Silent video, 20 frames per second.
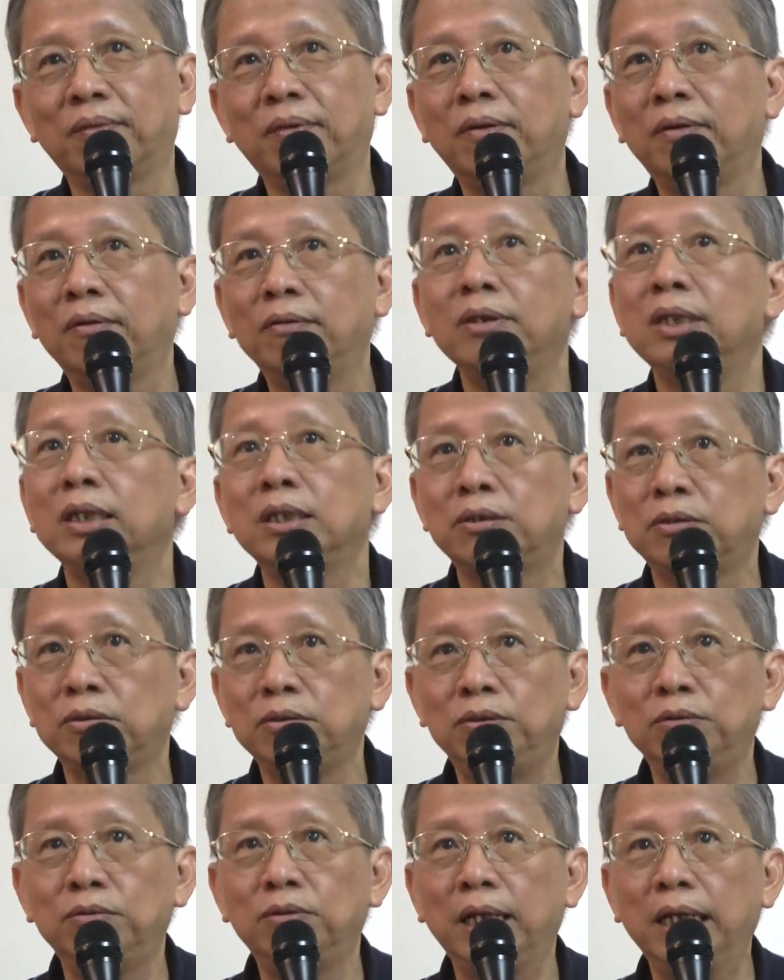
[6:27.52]
No need to
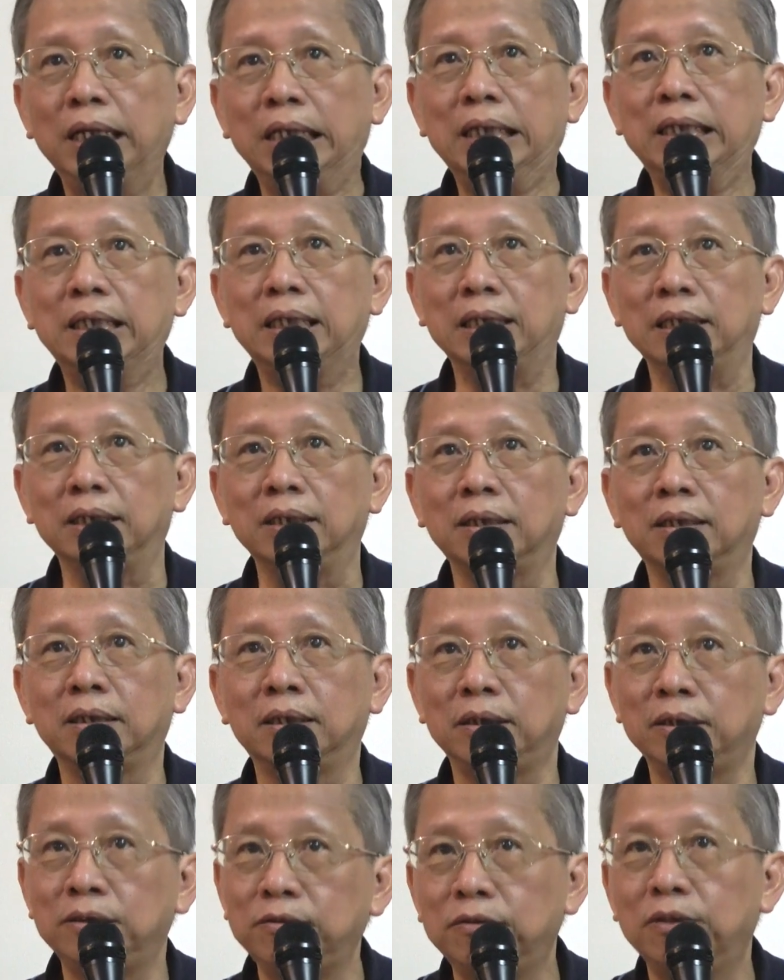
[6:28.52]
do anything.
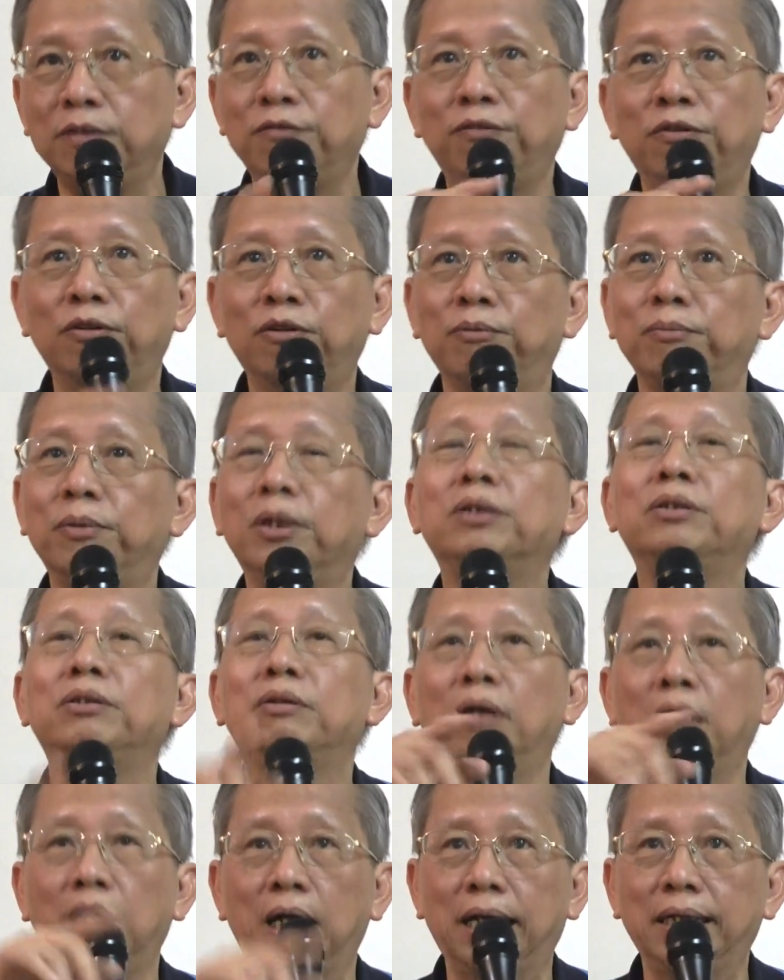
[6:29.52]
You will float because you
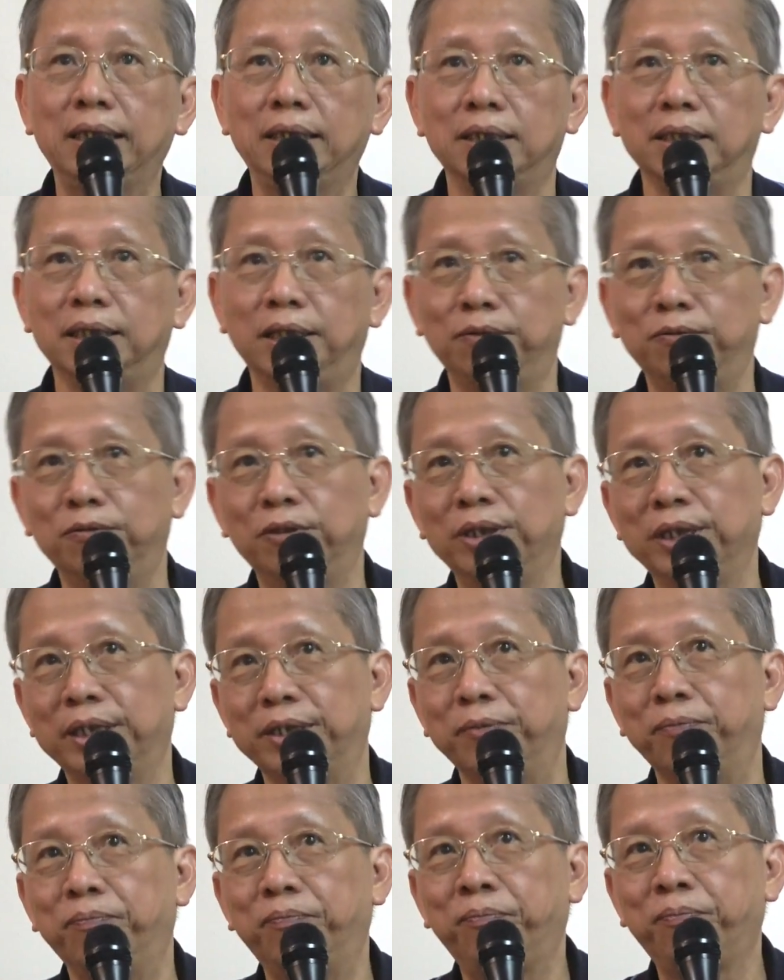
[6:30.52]
are lighter than
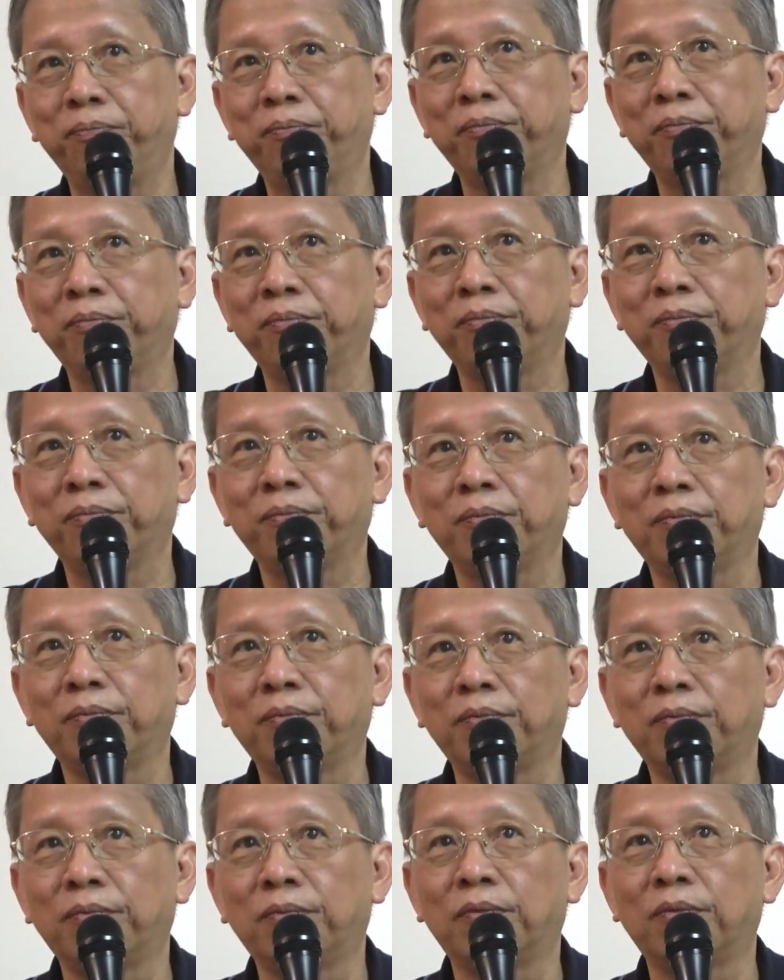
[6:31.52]
water.
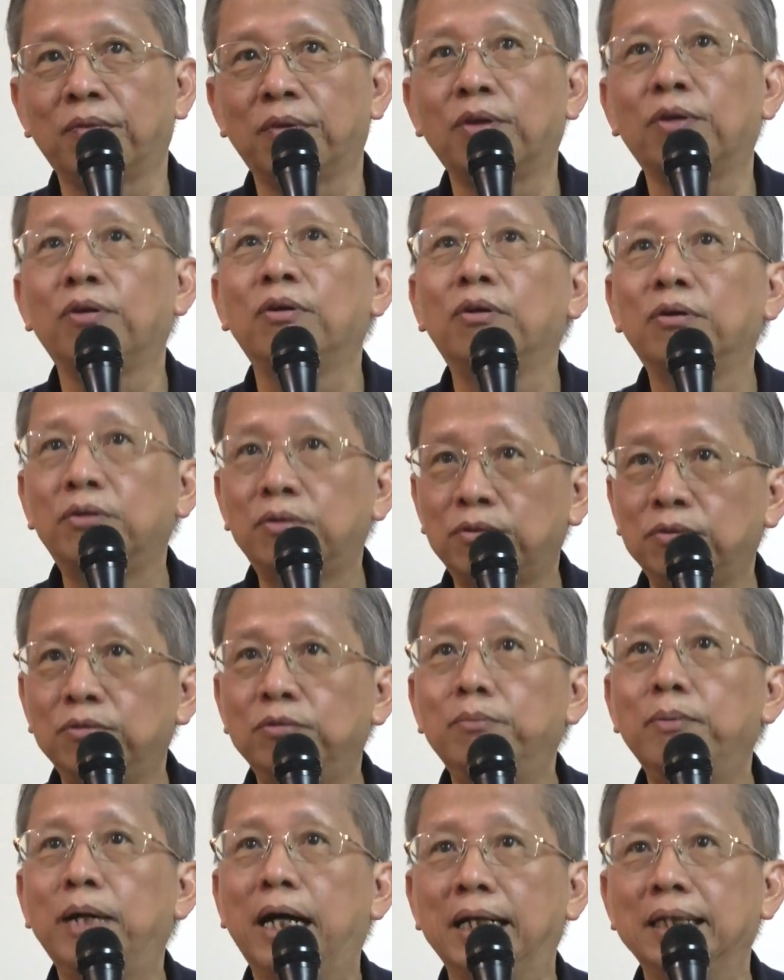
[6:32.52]
Your
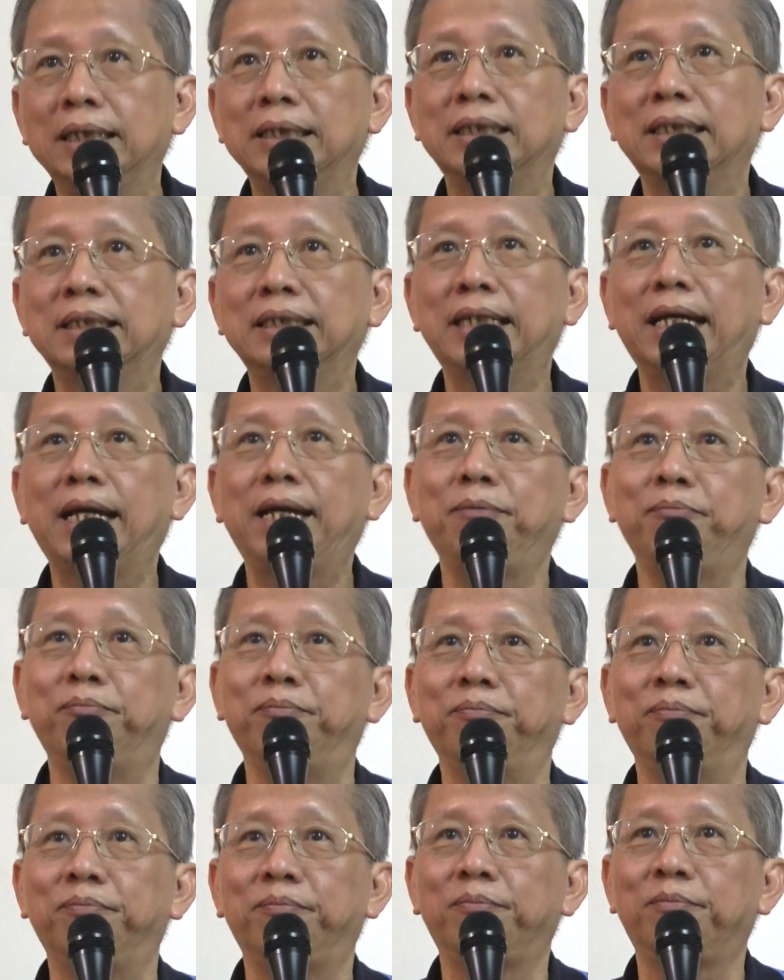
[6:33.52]
true mind is the same.
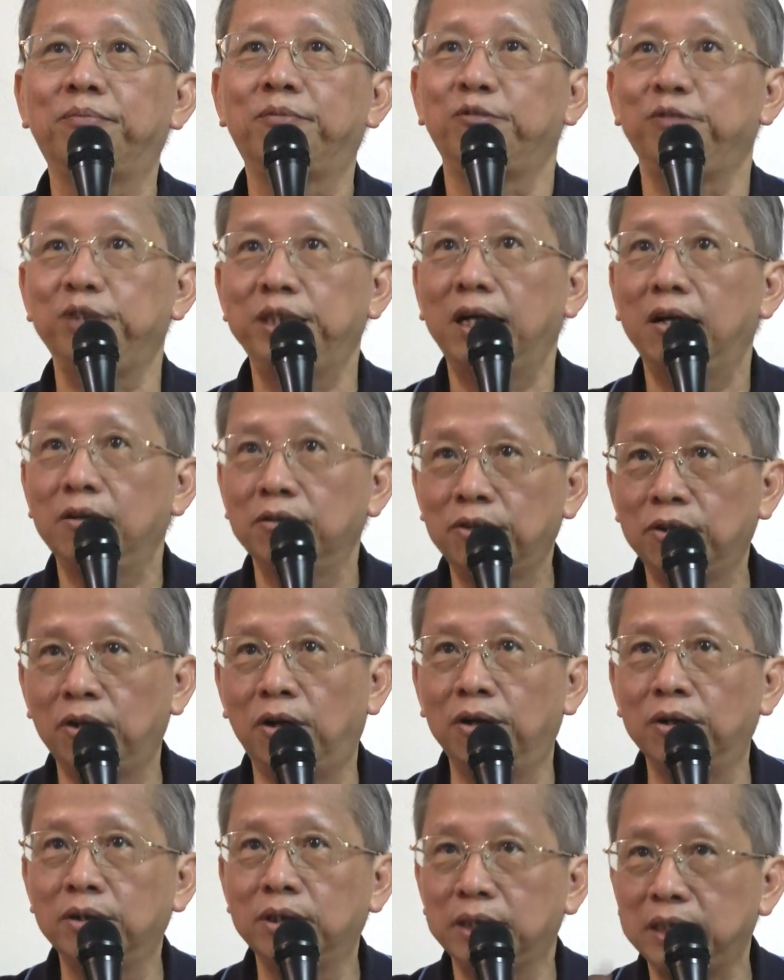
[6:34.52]
Without
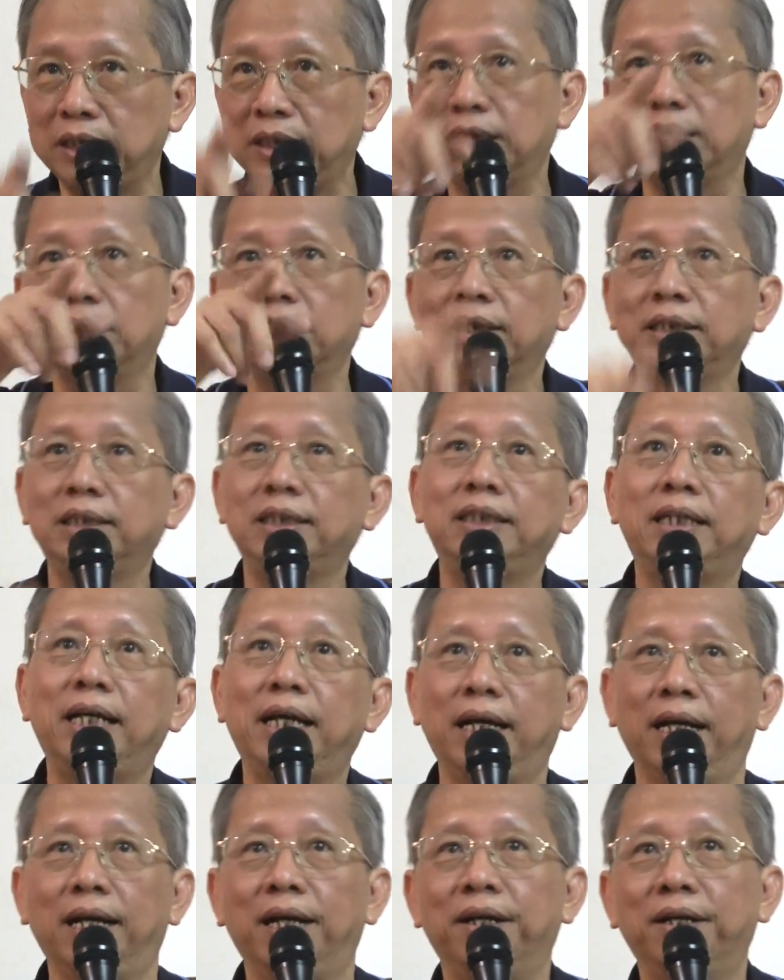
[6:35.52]
thought, it's already
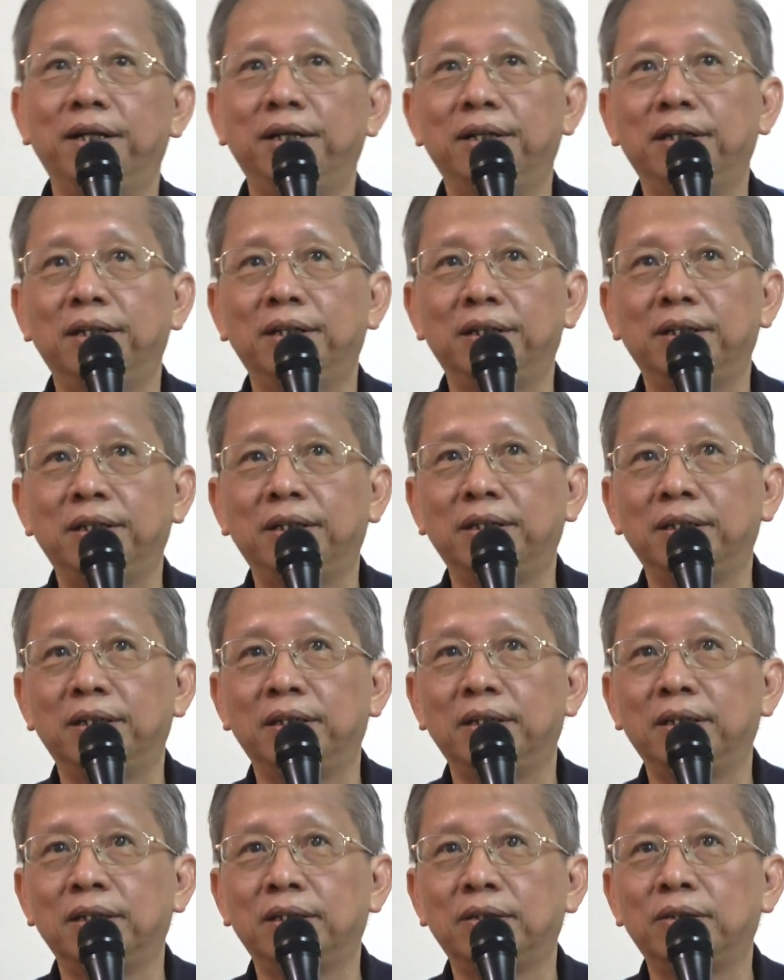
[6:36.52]
there.
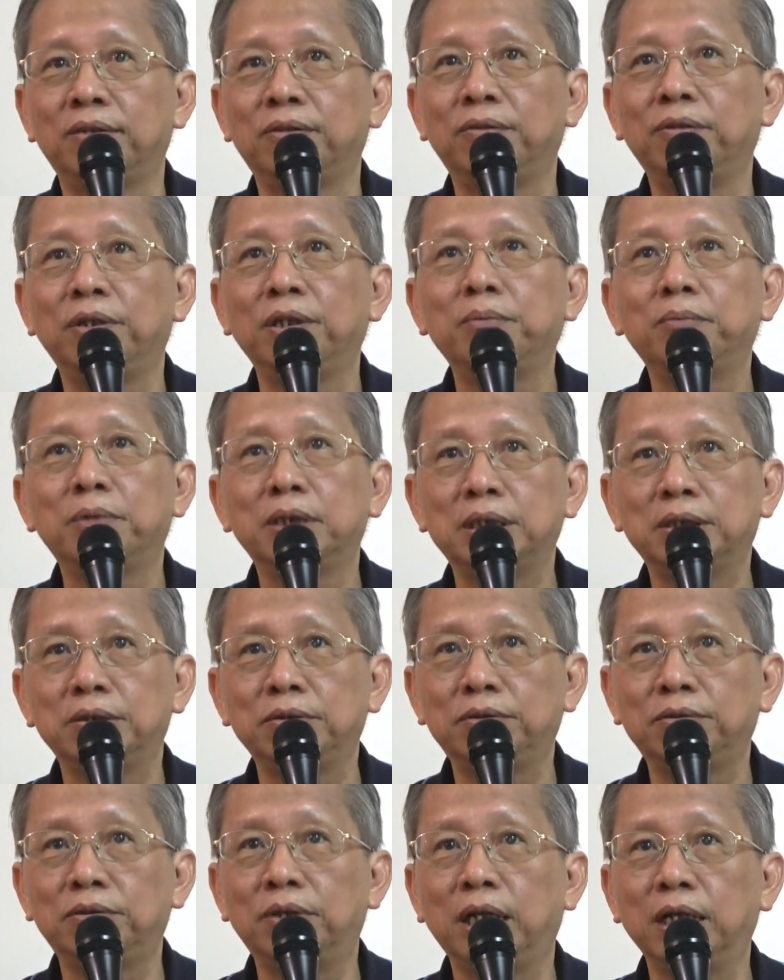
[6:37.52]
Why must you
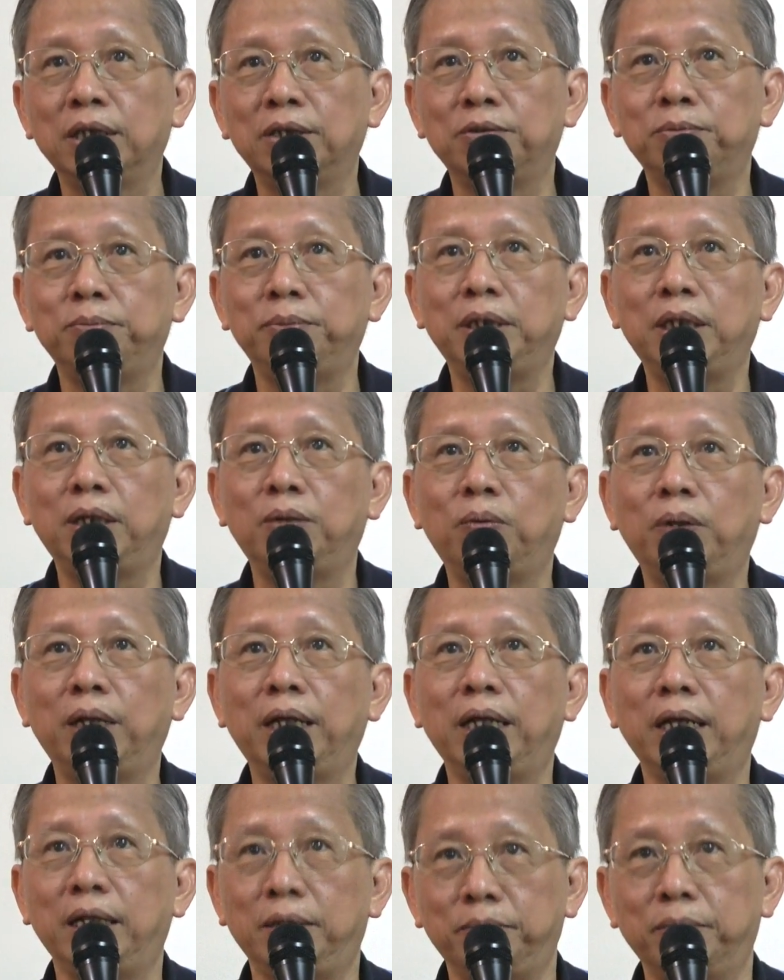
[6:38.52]
try to be aware
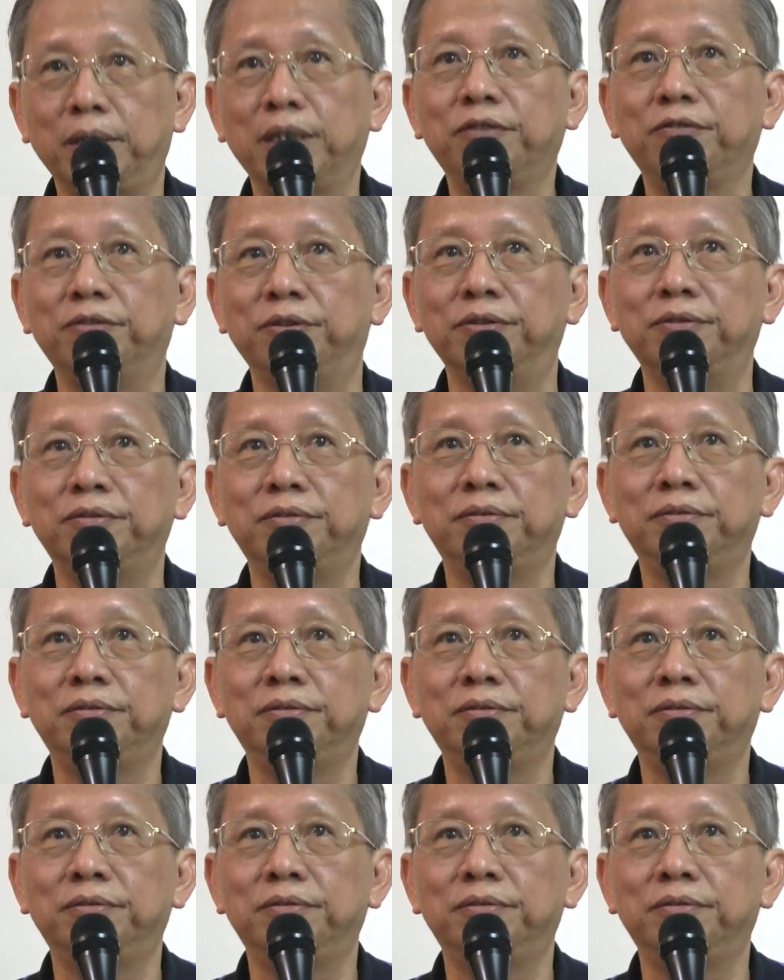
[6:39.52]
and mindful?